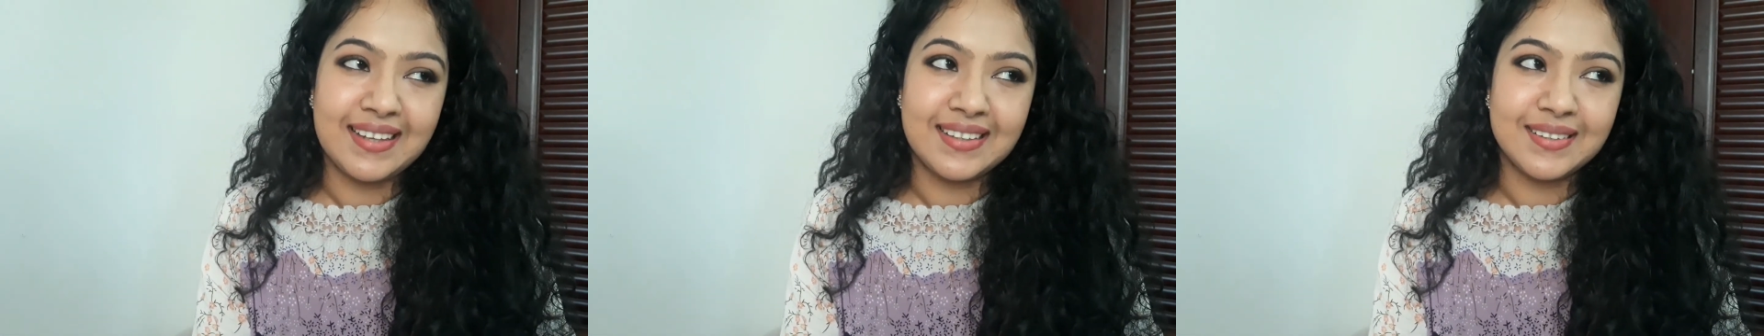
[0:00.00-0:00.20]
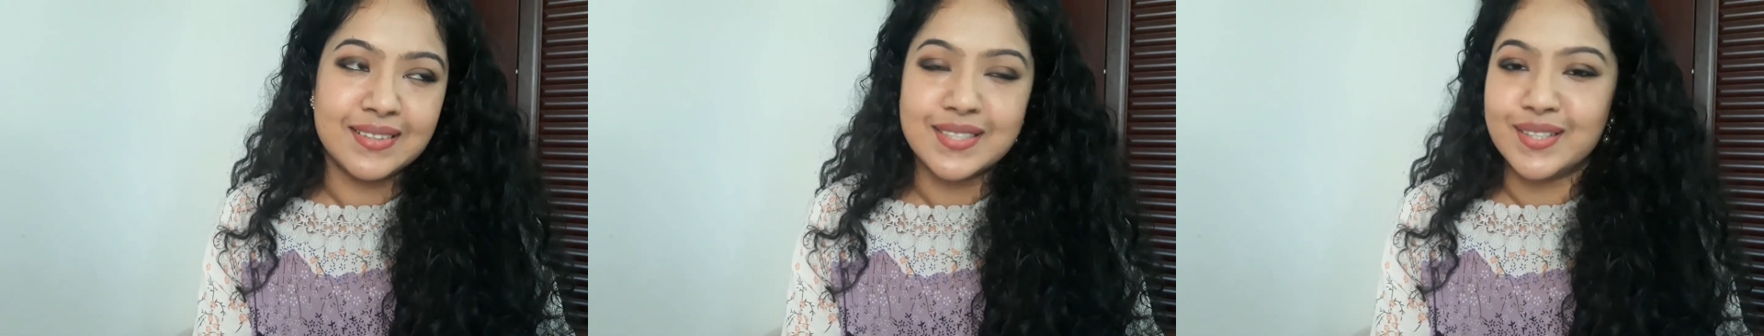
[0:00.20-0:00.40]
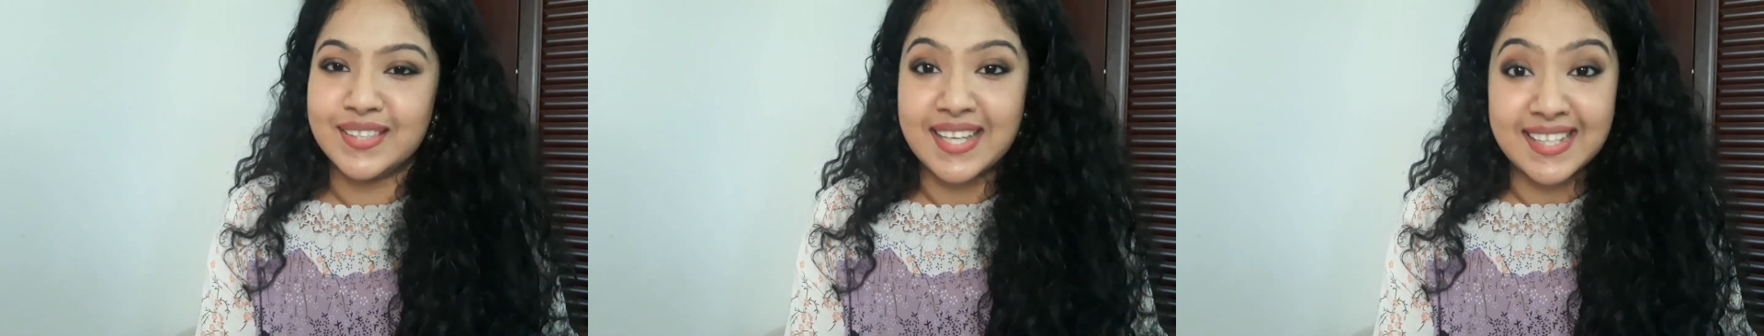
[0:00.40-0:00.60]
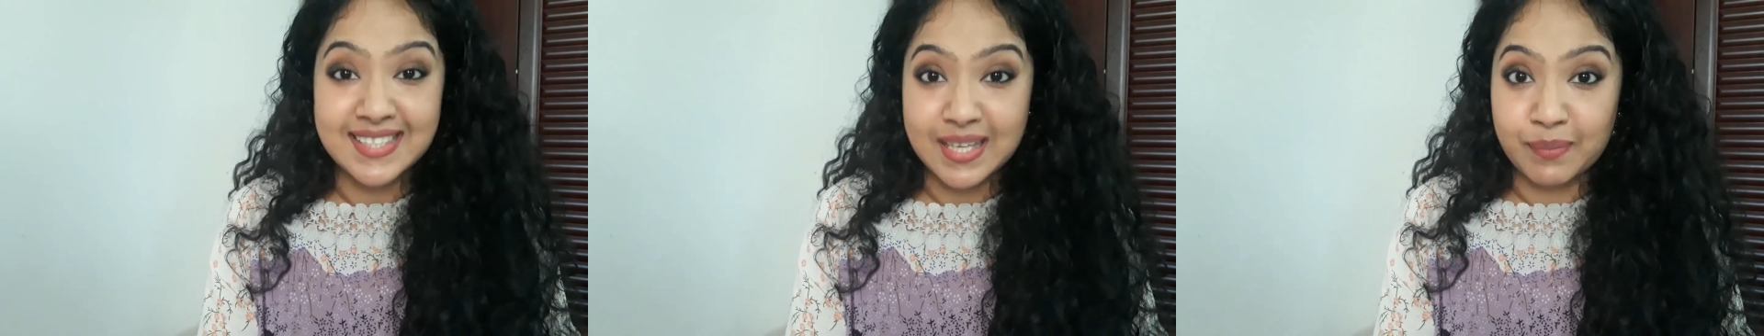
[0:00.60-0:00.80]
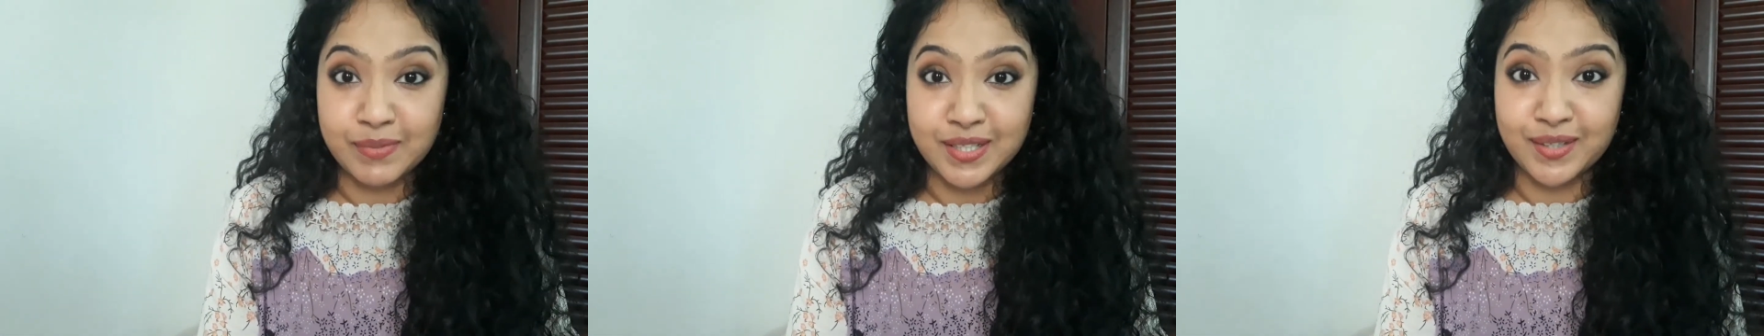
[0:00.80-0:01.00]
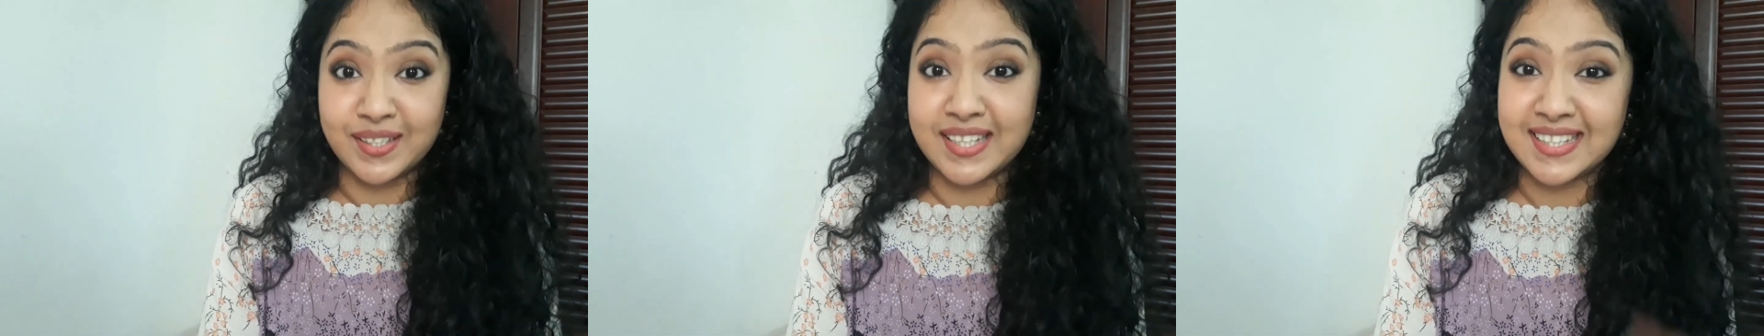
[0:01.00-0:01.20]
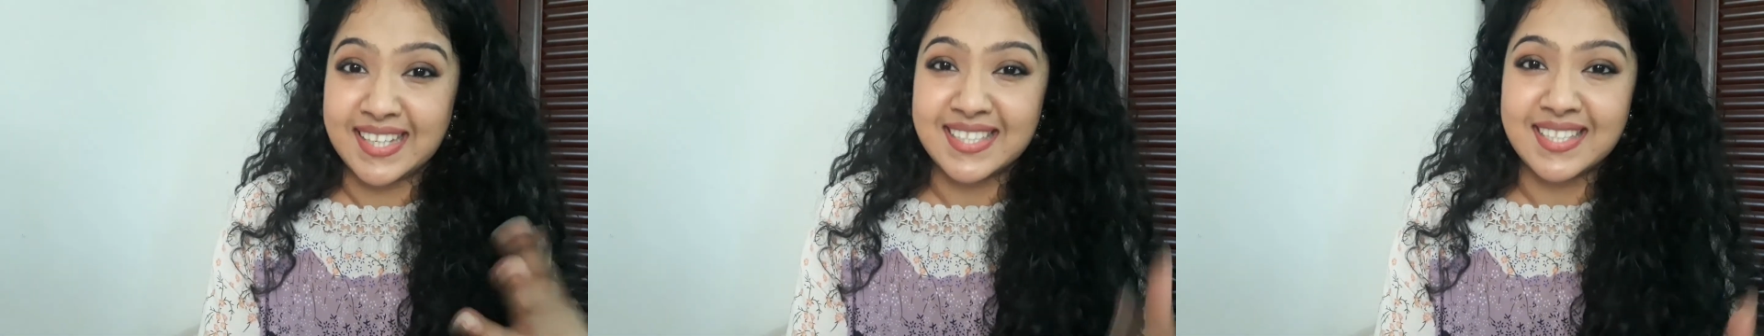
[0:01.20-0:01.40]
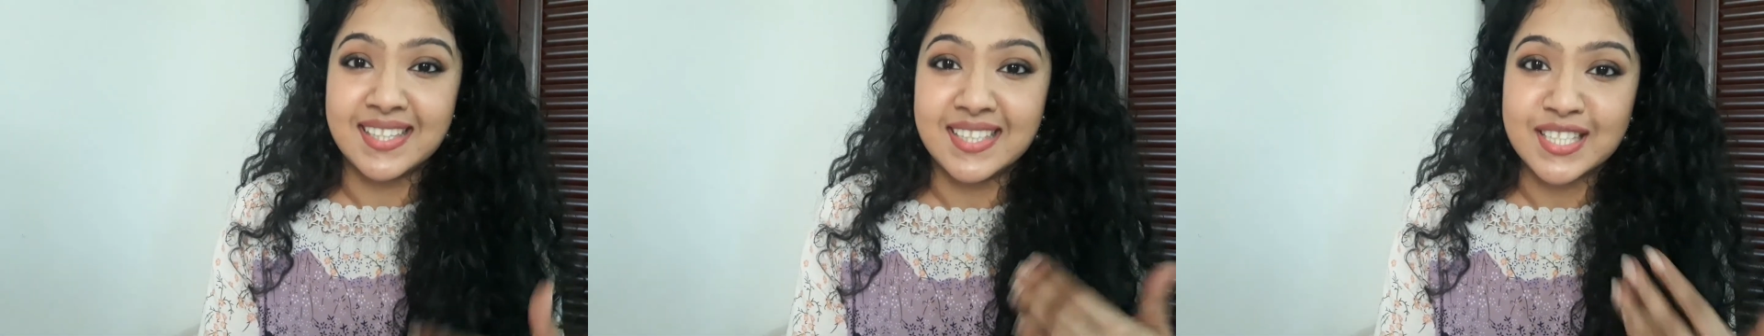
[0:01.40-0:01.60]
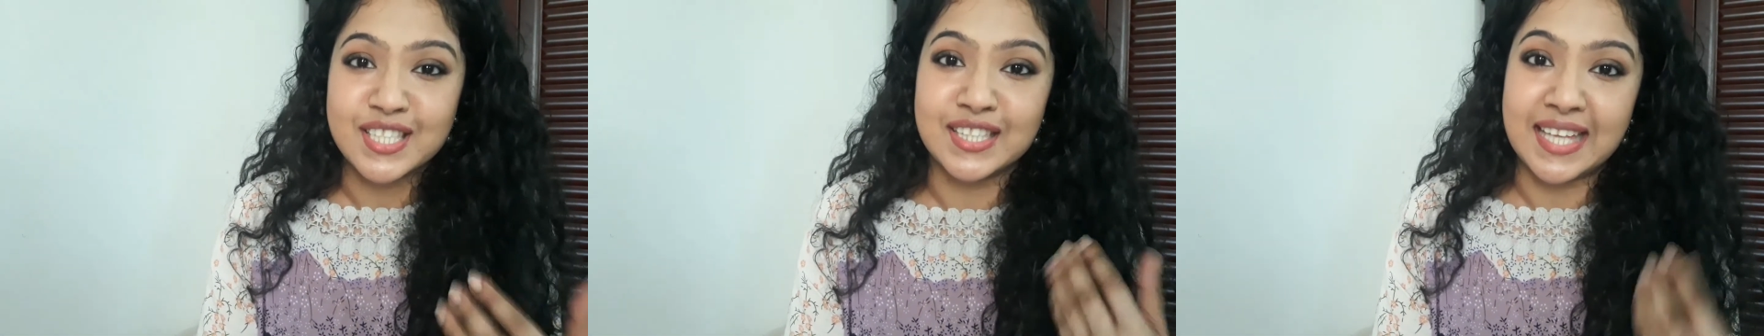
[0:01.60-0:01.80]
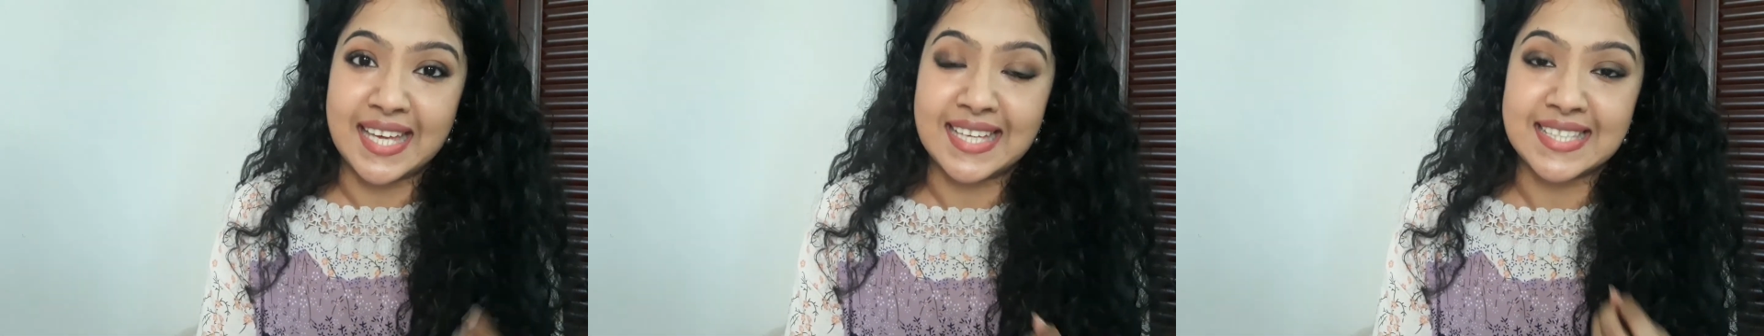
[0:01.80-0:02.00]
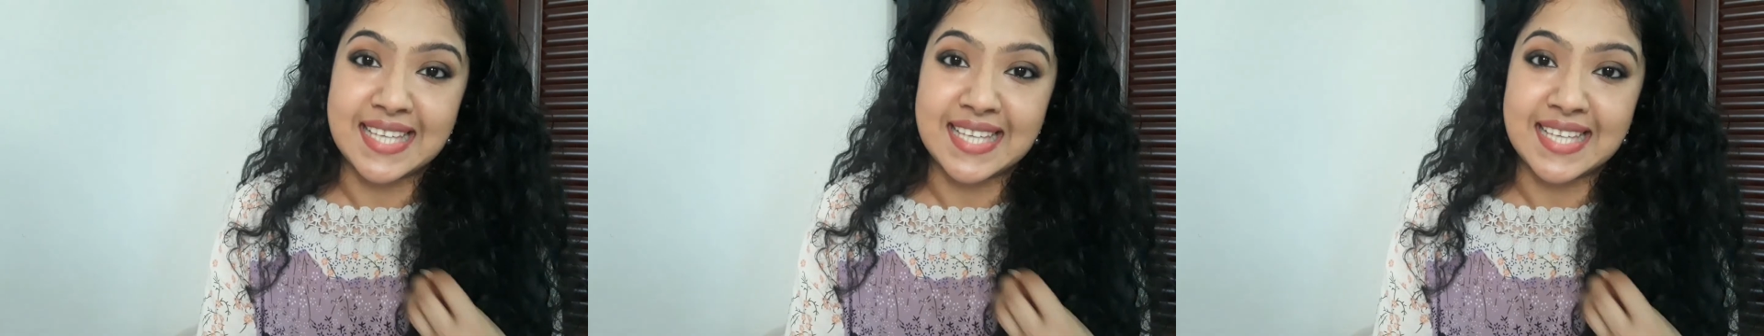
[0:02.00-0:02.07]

So that's up to you. These are just things